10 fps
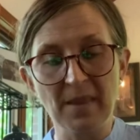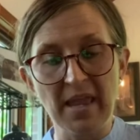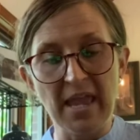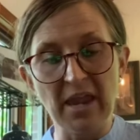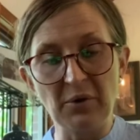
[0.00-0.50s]

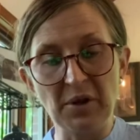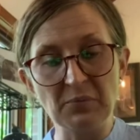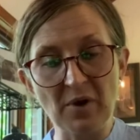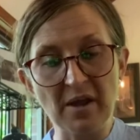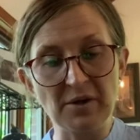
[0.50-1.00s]
Harry,
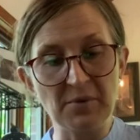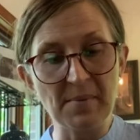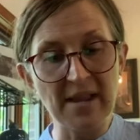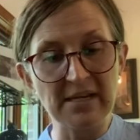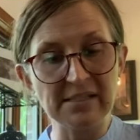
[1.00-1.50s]
Ron, and
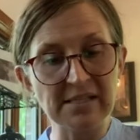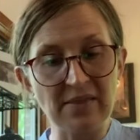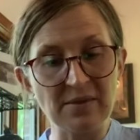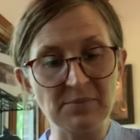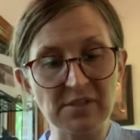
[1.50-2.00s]
Hermione set
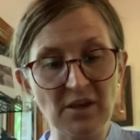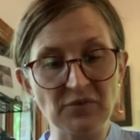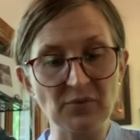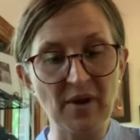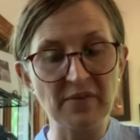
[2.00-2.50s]
themselves
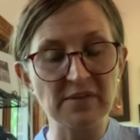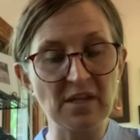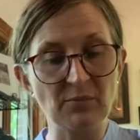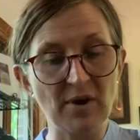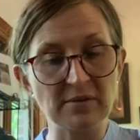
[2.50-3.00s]
around the
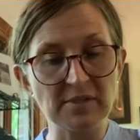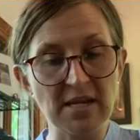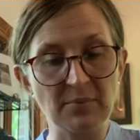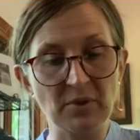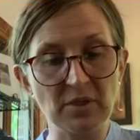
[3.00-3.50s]
same round
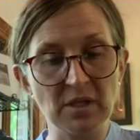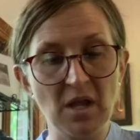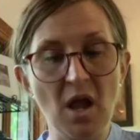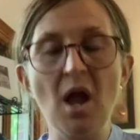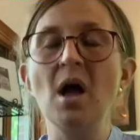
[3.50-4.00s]
table.
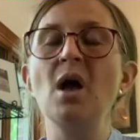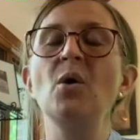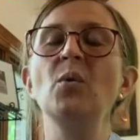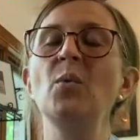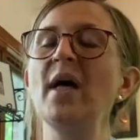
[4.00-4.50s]

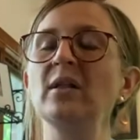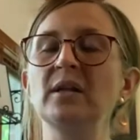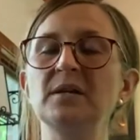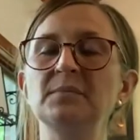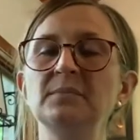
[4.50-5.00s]

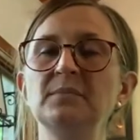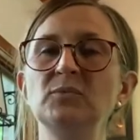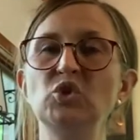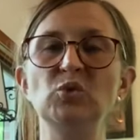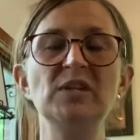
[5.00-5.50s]
Welcome
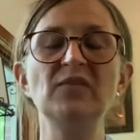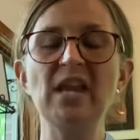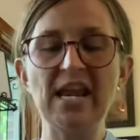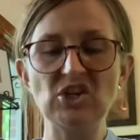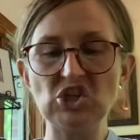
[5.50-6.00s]
to
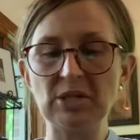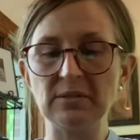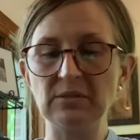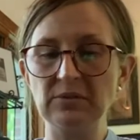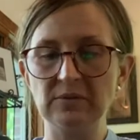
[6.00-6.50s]

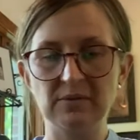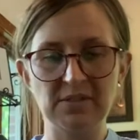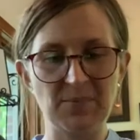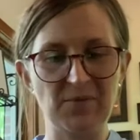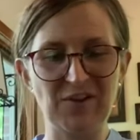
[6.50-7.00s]
divination,
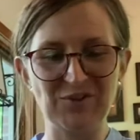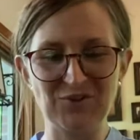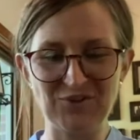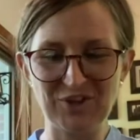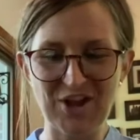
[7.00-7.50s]
said Professor
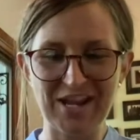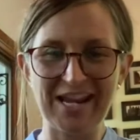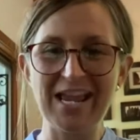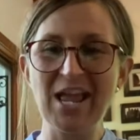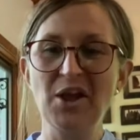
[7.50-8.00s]

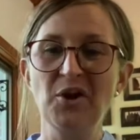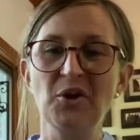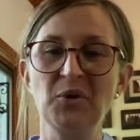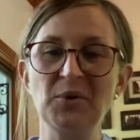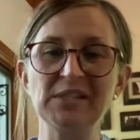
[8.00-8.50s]
Trelawney,
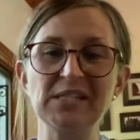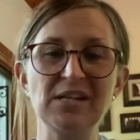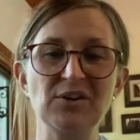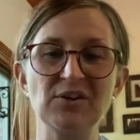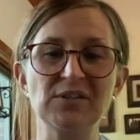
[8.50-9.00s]
who had
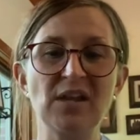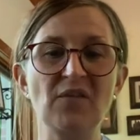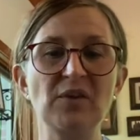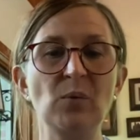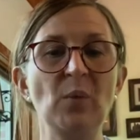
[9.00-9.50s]
seated herself
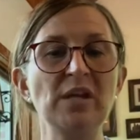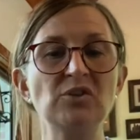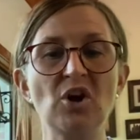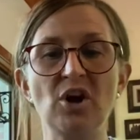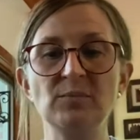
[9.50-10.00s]
in a winged
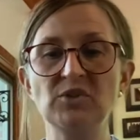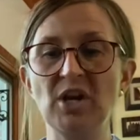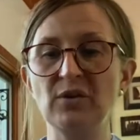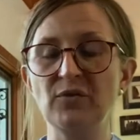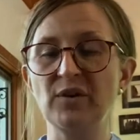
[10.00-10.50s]

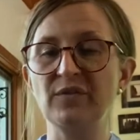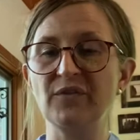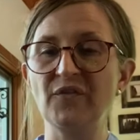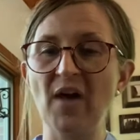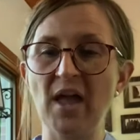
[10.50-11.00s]
armchair in front of
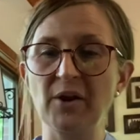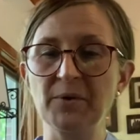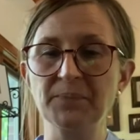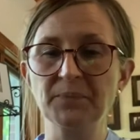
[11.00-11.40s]
the fire.